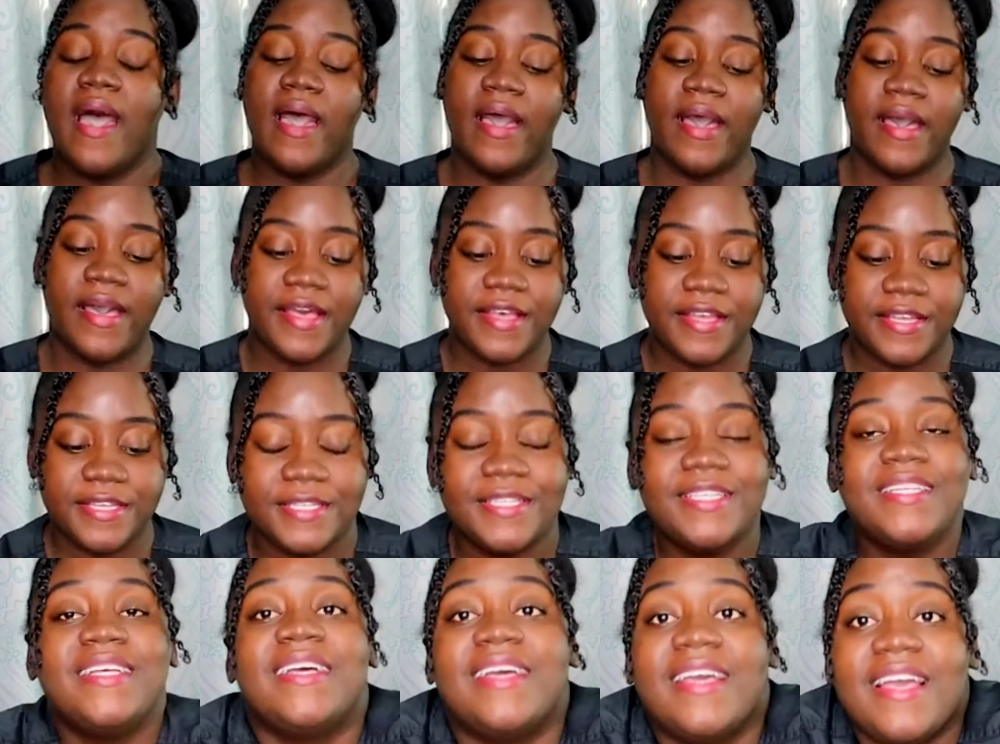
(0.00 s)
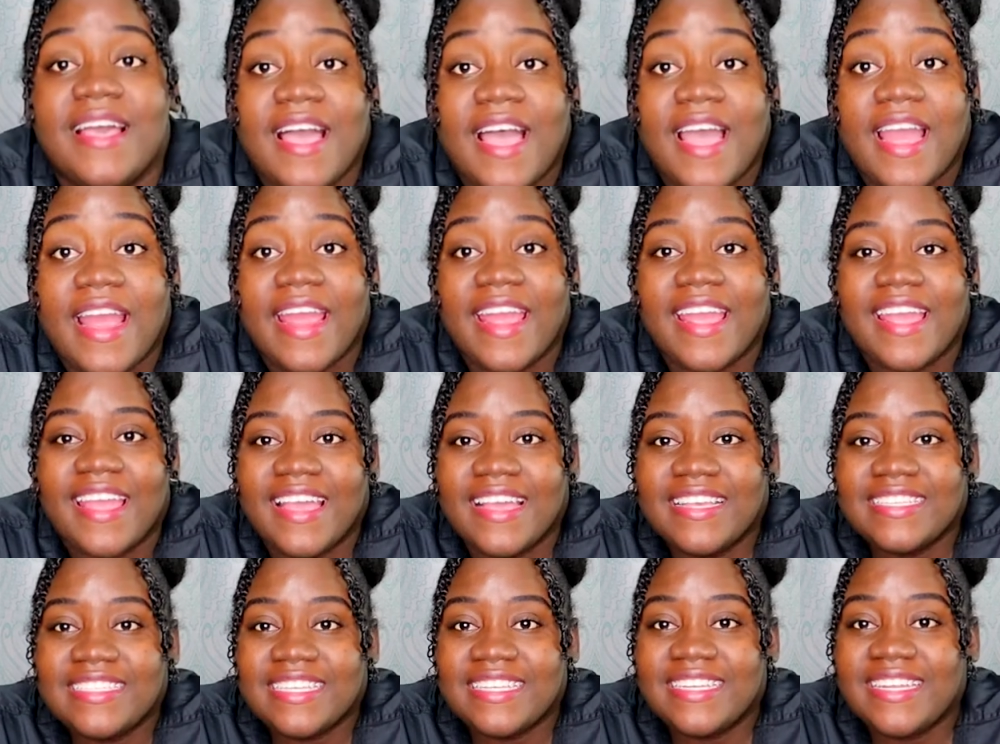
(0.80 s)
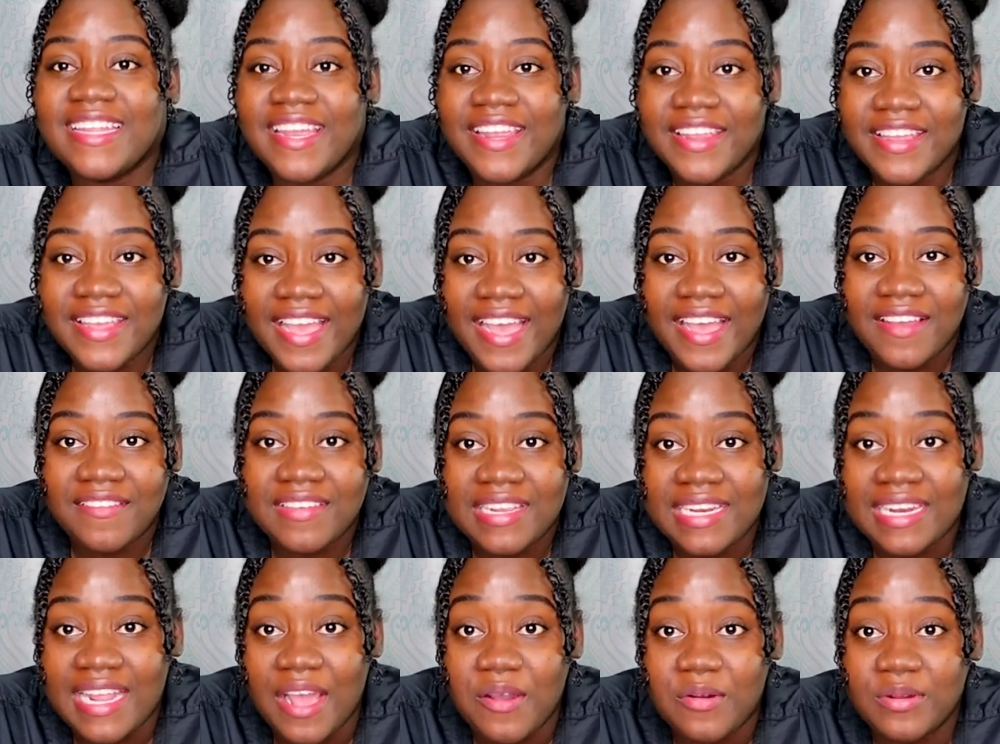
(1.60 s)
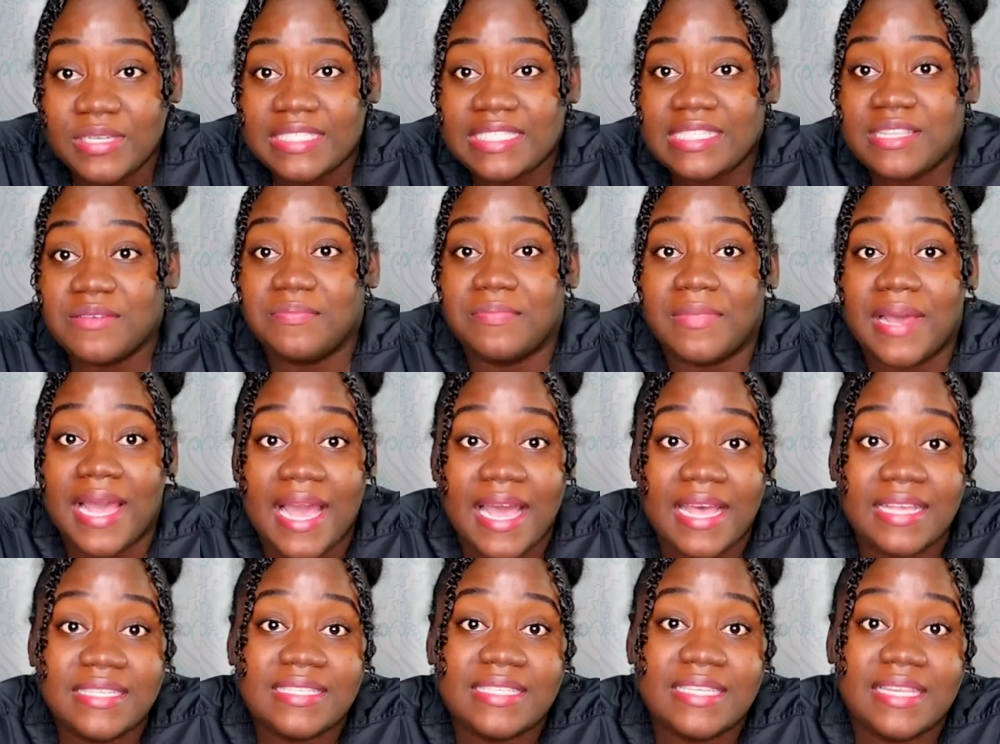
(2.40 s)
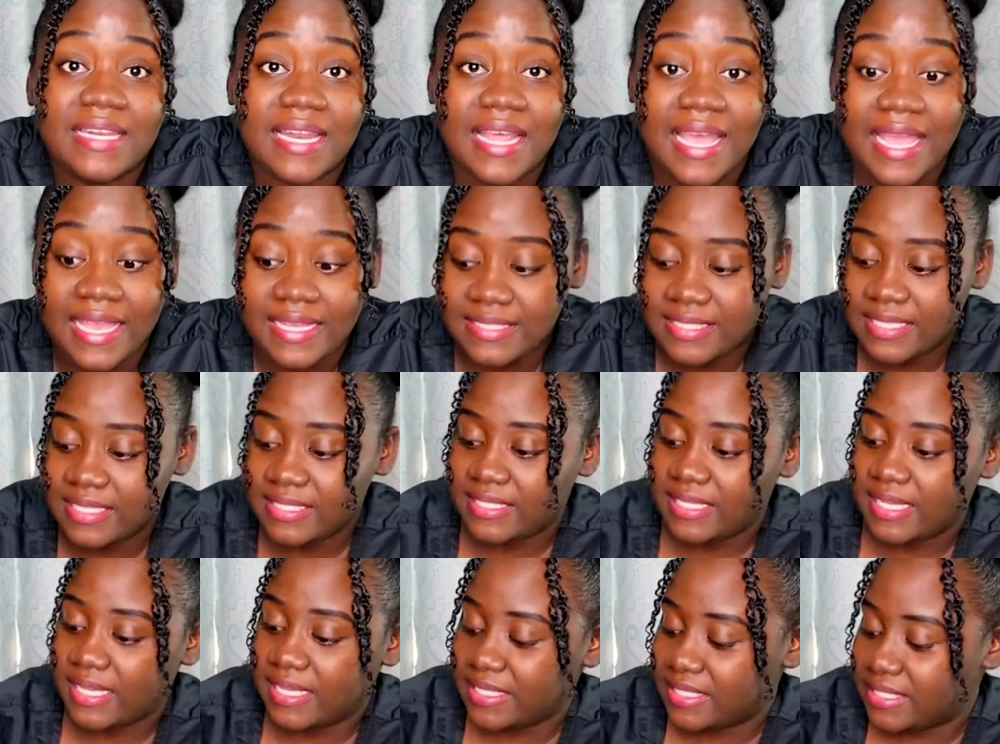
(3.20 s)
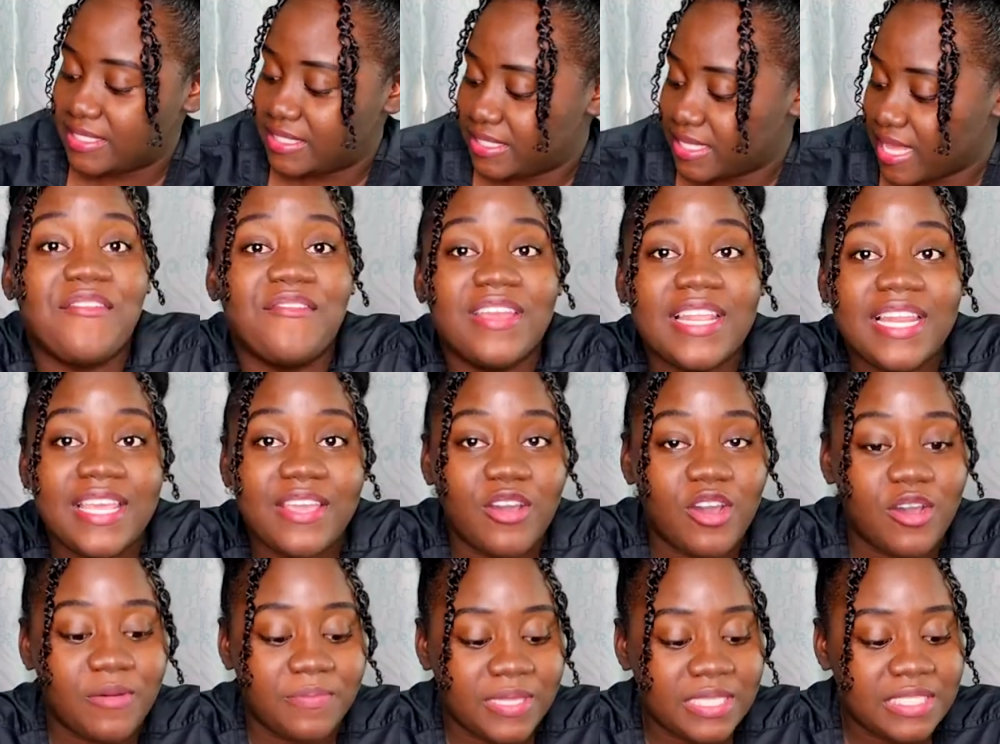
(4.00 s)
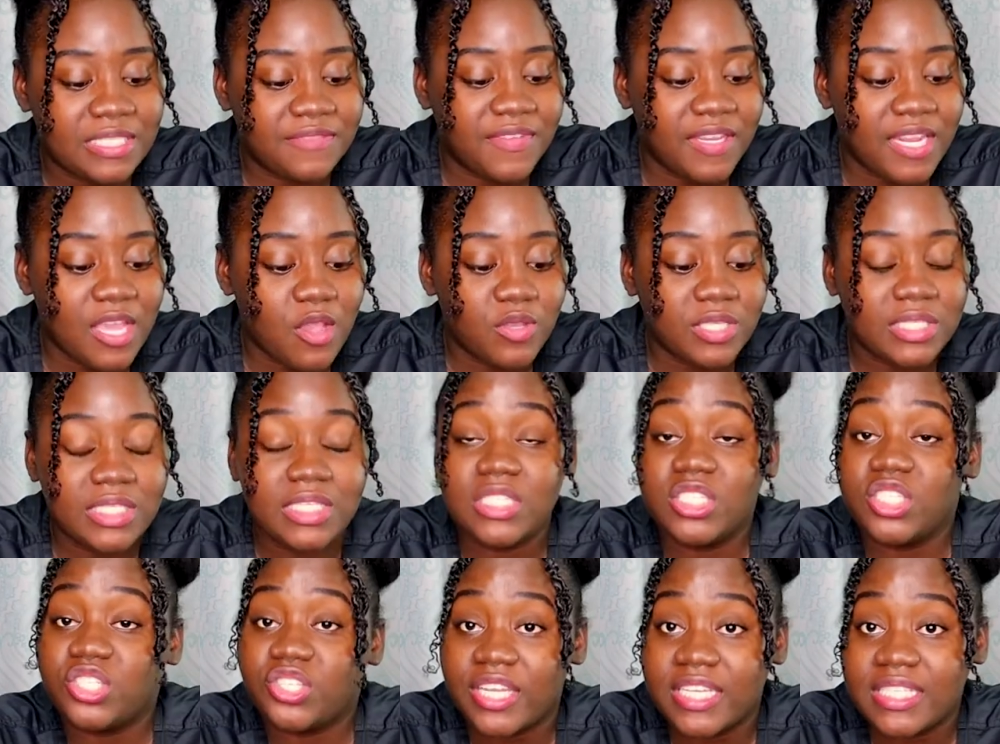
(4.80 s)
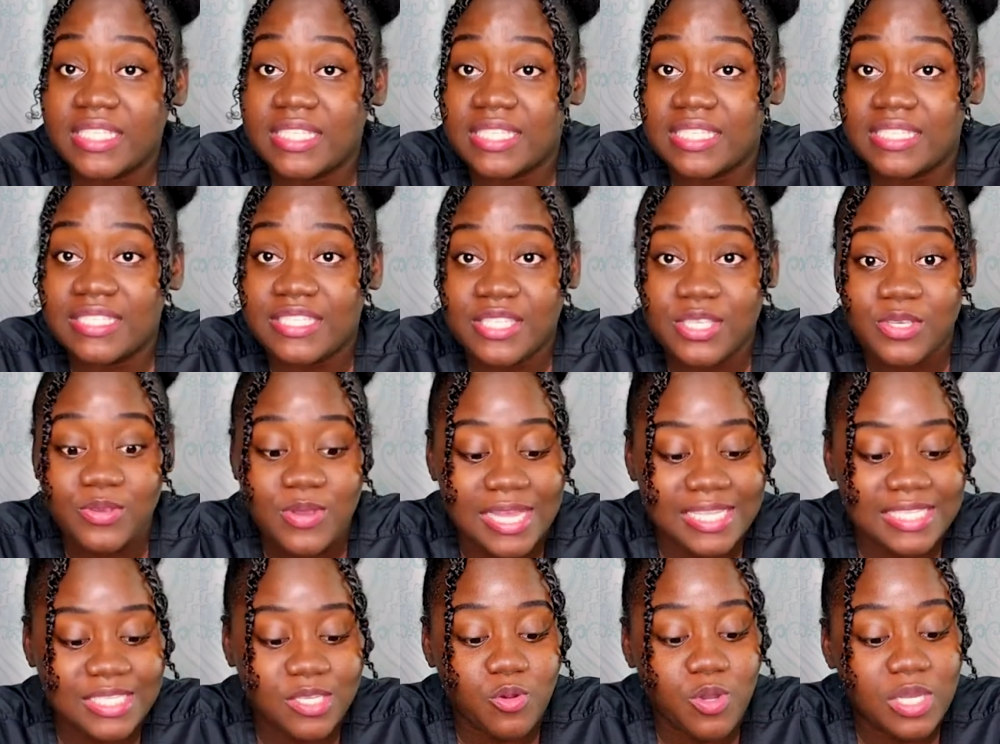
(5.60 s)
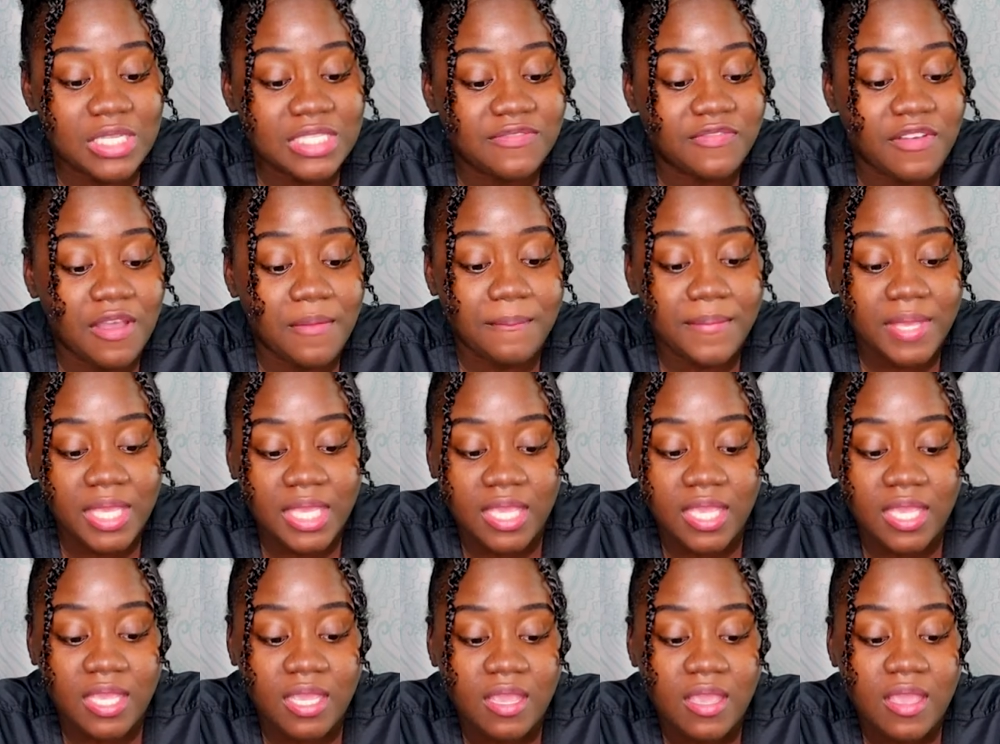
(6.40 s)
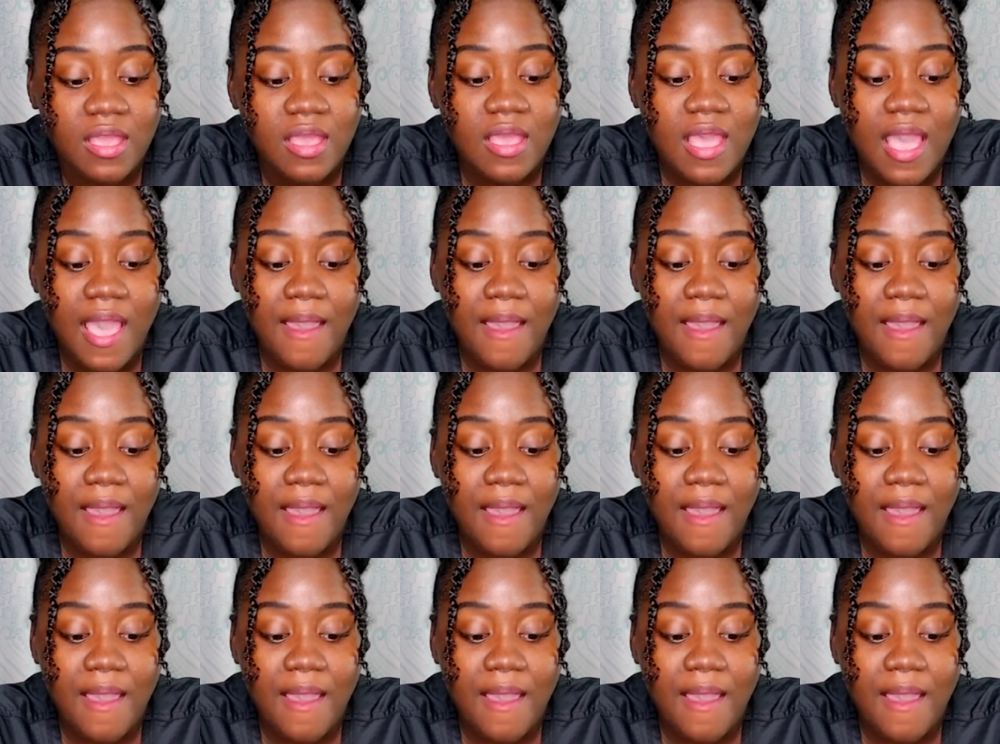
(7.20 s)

all right guys so there you have it that was the mask lighter test i really hope this video is interesting to you as it was for me